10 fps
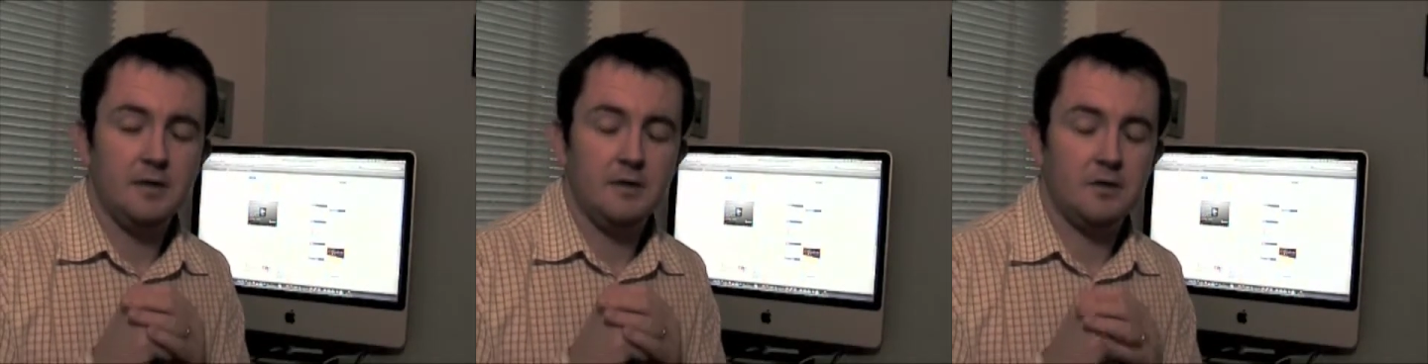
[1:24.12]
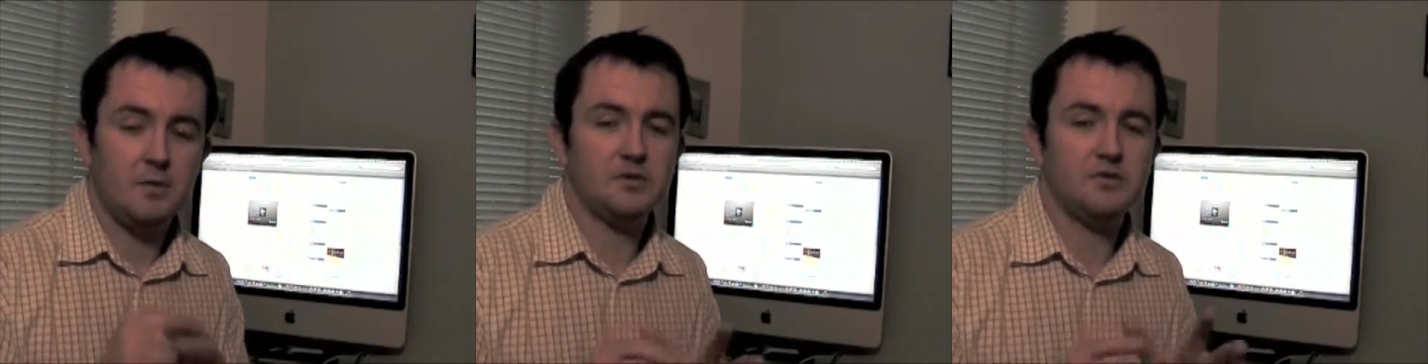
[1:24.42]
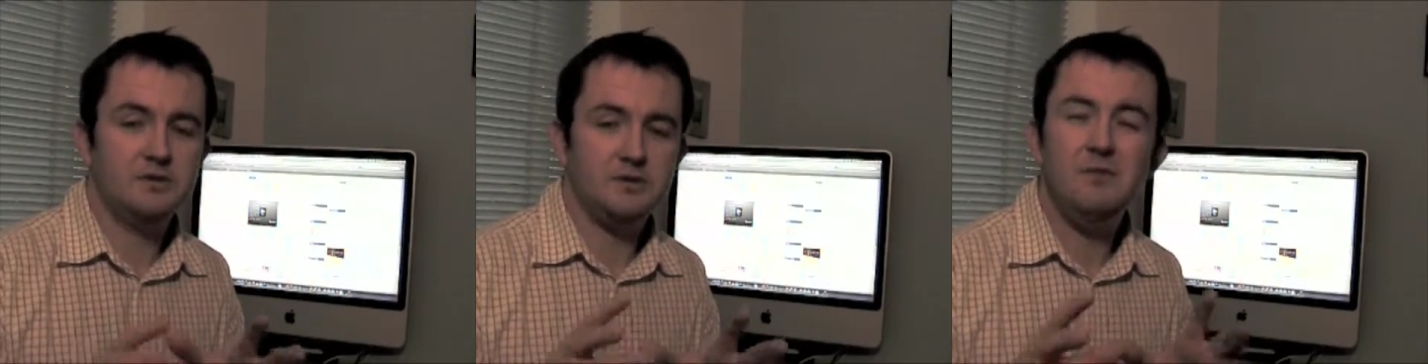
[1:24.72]
The
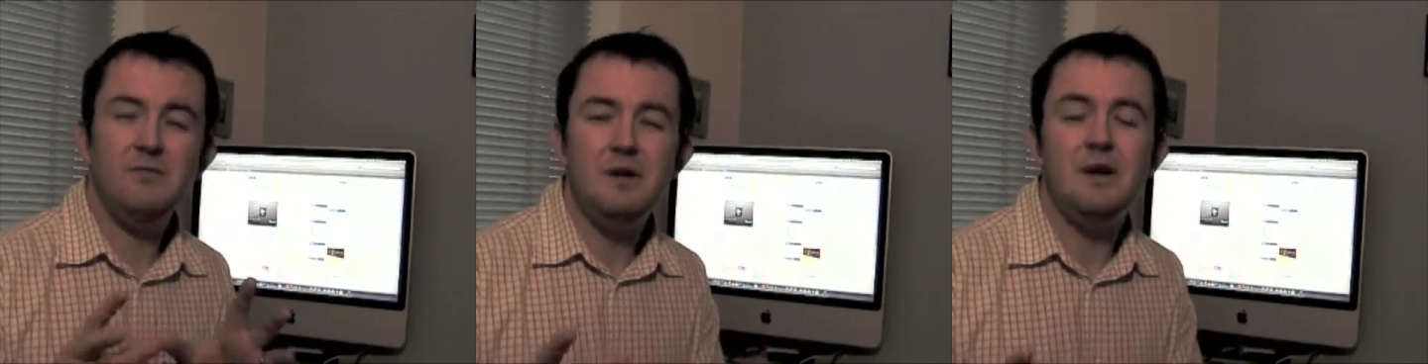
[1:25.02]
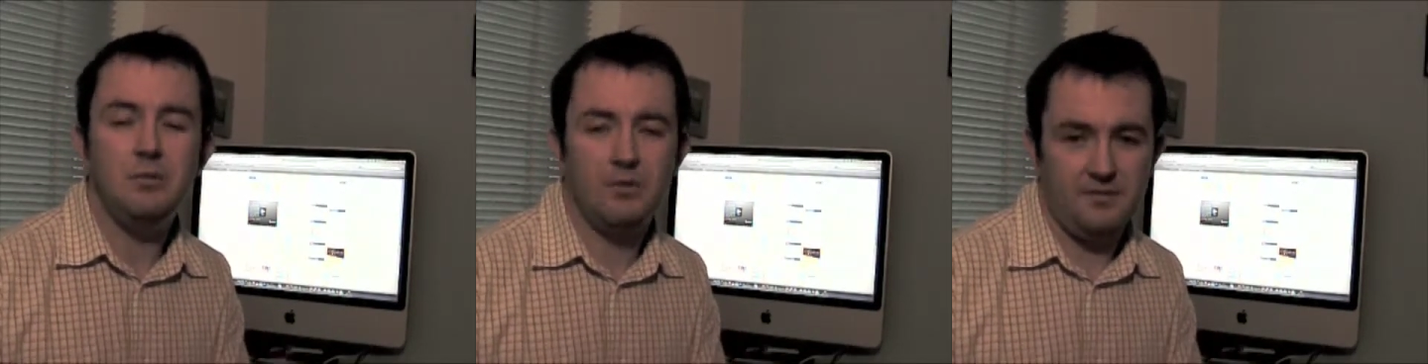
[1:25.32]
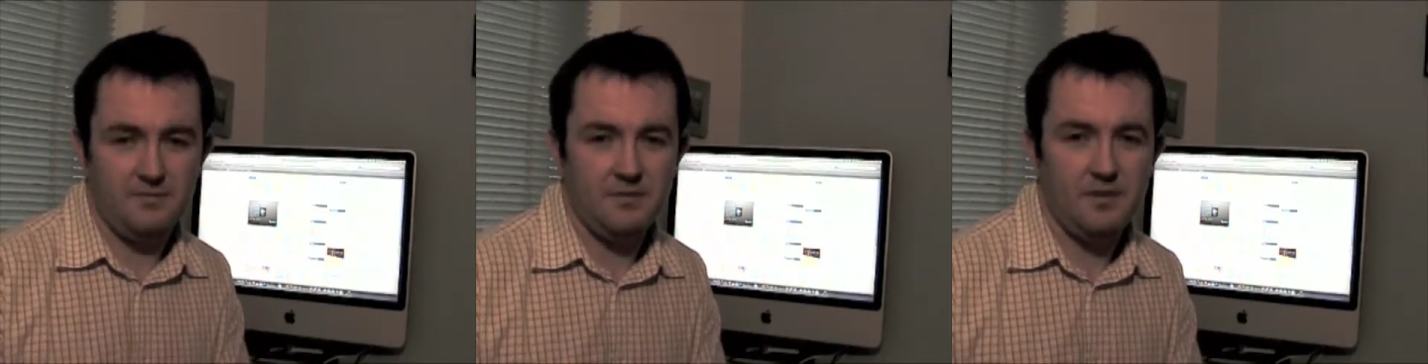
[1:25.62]
question is, do you really want the
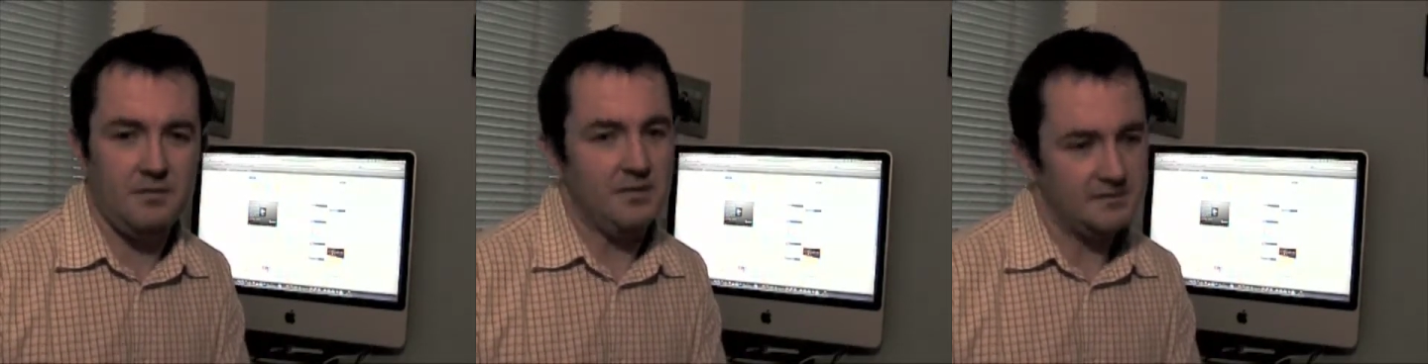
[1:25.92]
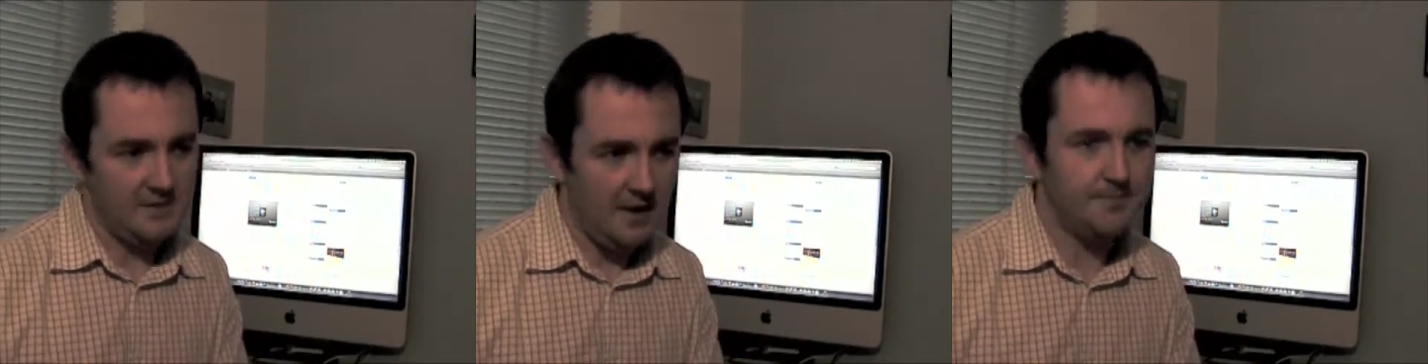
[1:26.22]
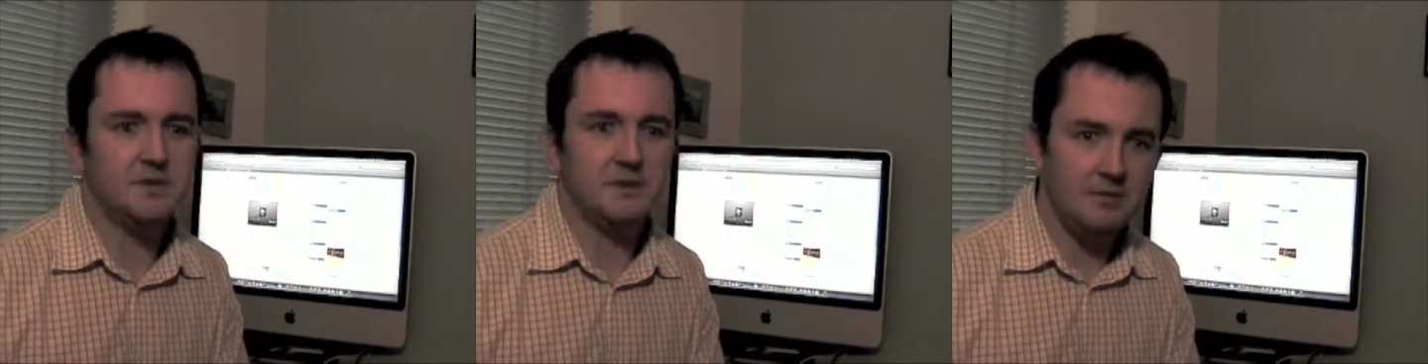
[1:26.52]
Ferrari? And say,
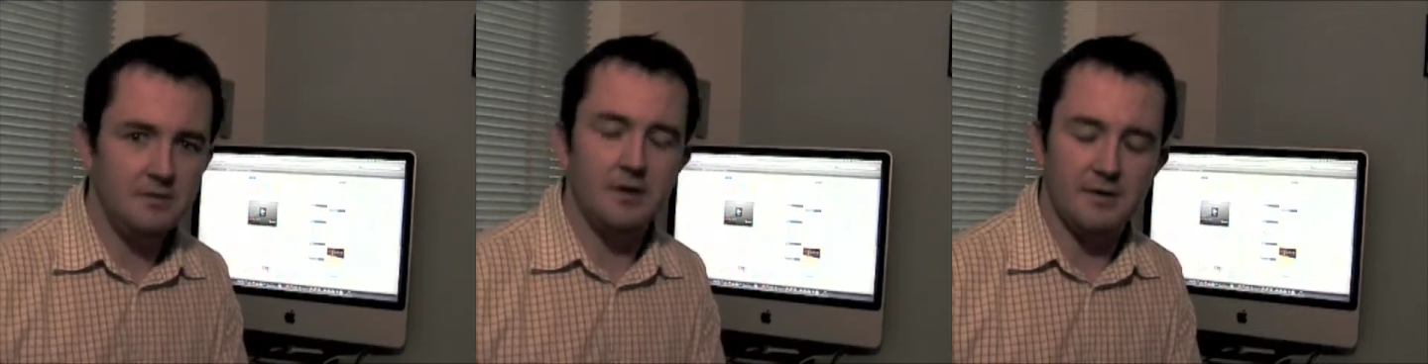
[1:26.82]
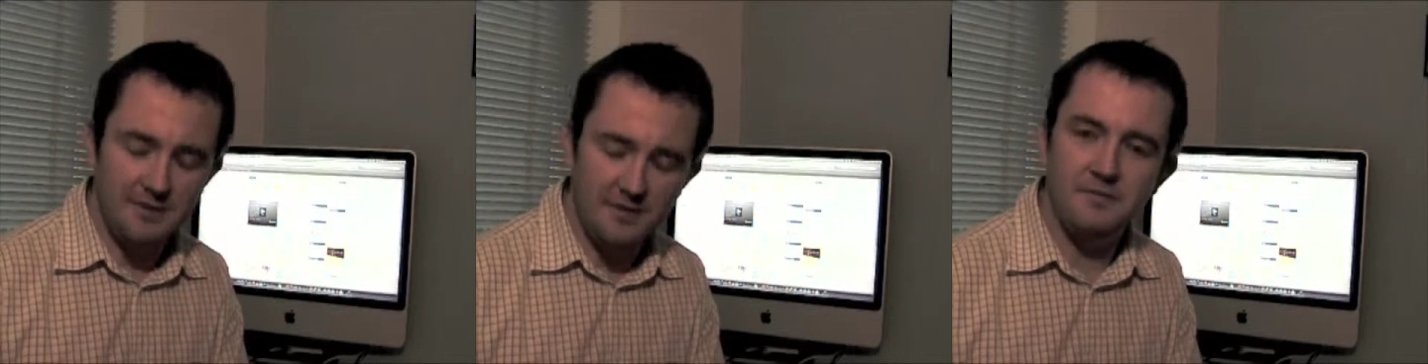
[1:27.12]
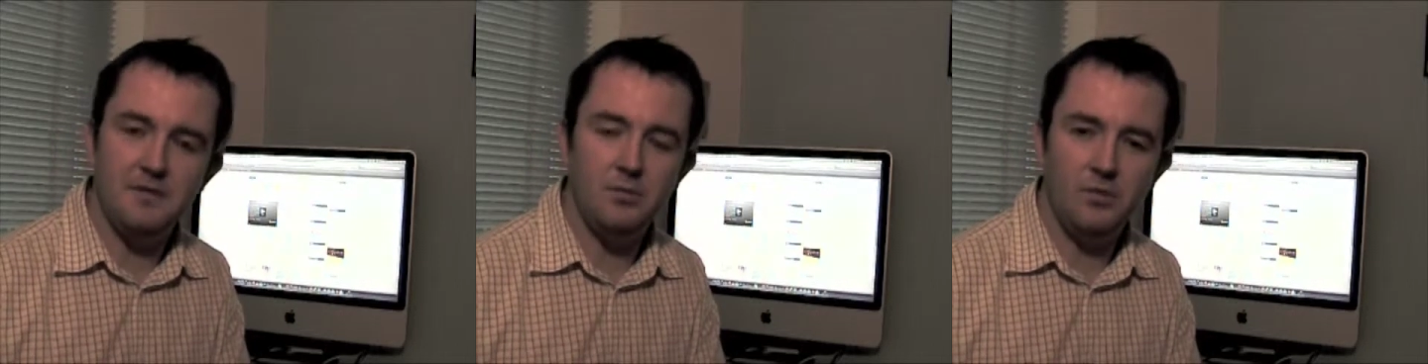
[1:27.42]
absolutely, I
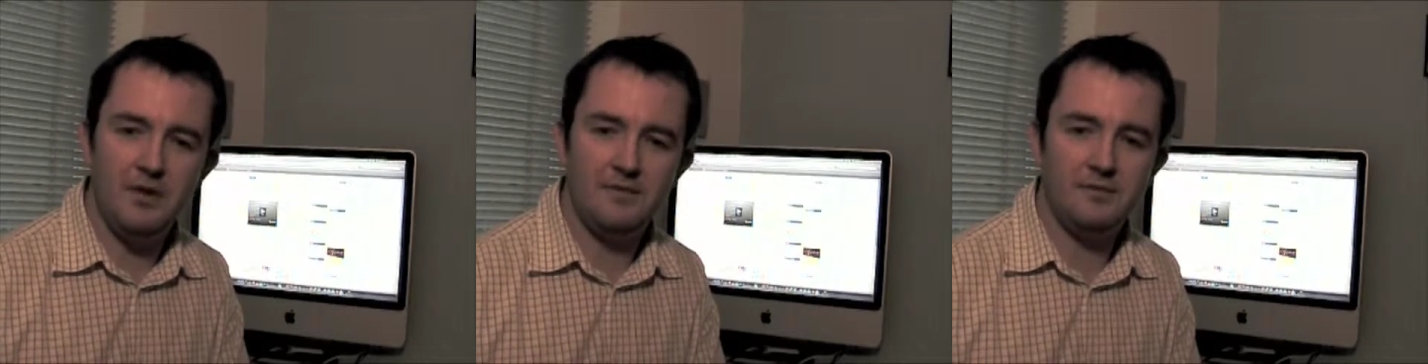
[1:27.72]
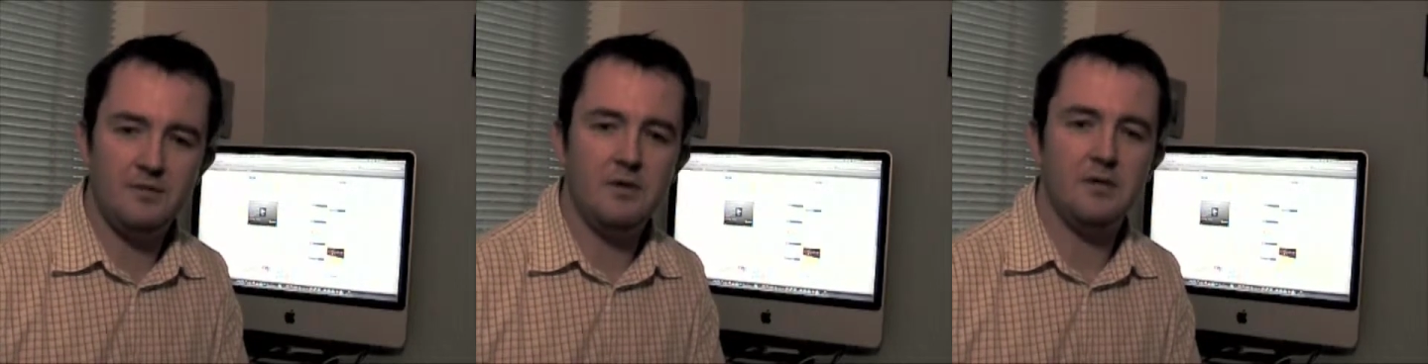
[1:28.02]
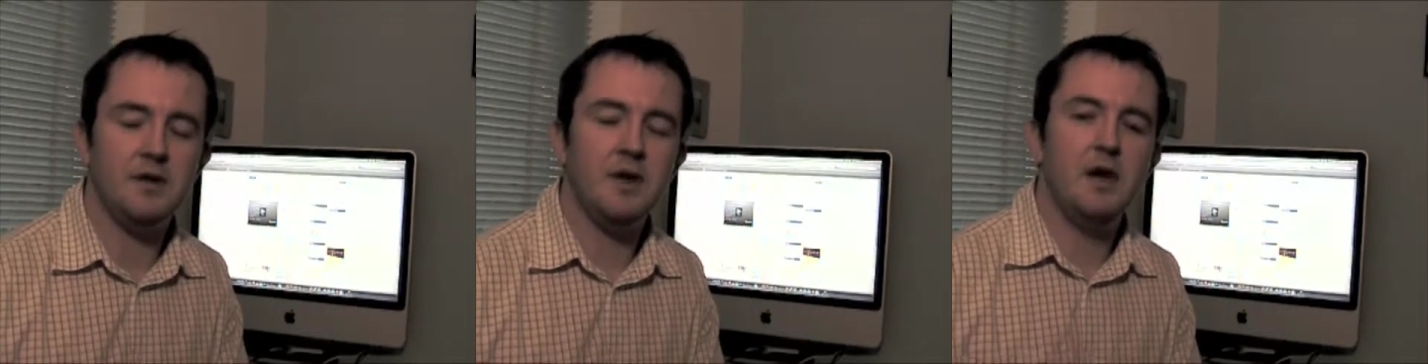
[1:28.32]
definitely want that Ferrari.